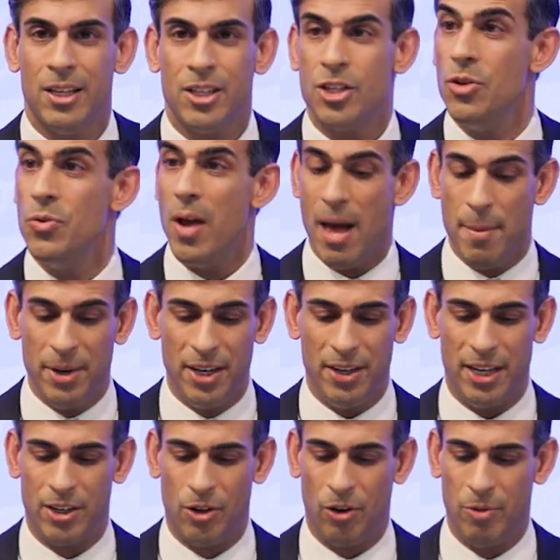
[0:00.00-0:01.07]
Two
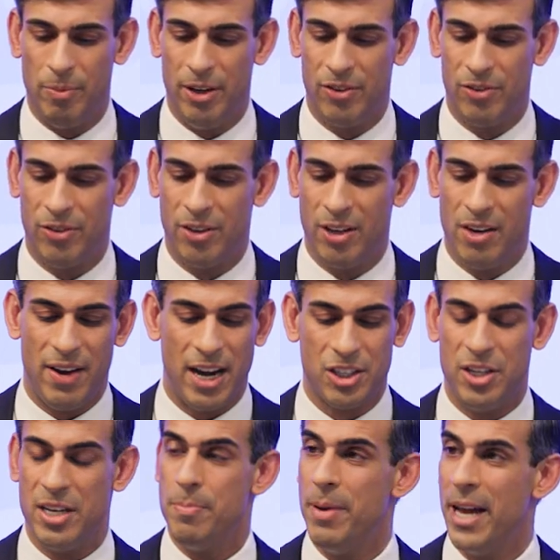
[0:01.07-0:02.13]
eminent economists have
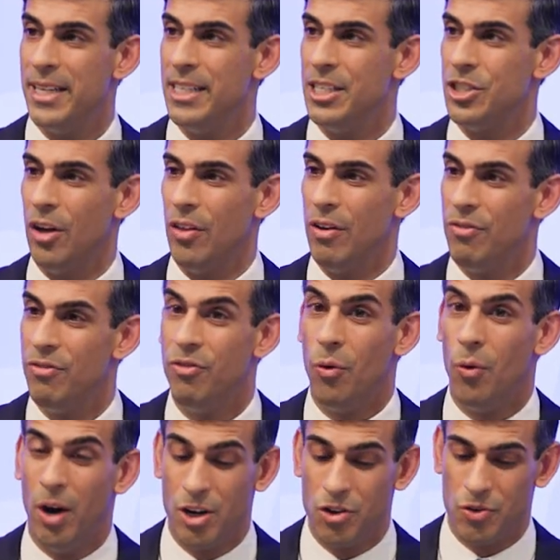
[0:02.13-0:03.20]
actually bet each other
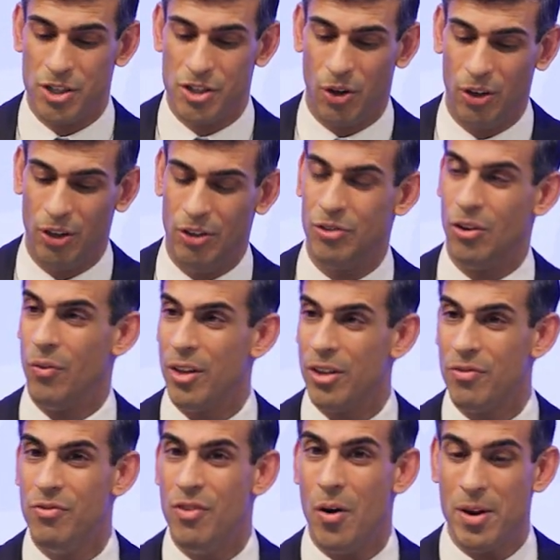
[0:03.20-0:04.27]
$400 on
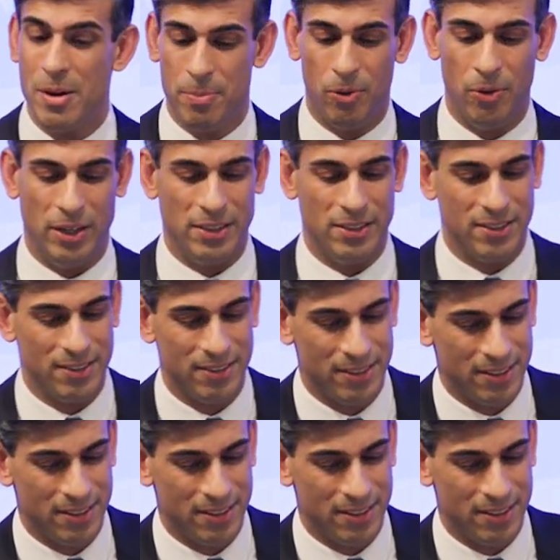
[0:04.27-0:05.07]
this very point.